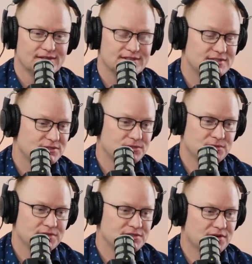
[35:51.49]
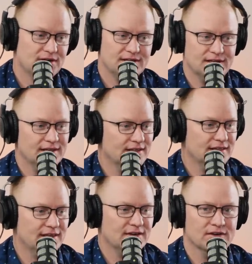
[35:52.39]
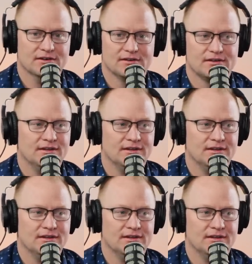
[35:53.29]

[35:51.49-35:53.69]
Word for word: since the school year started, and they are,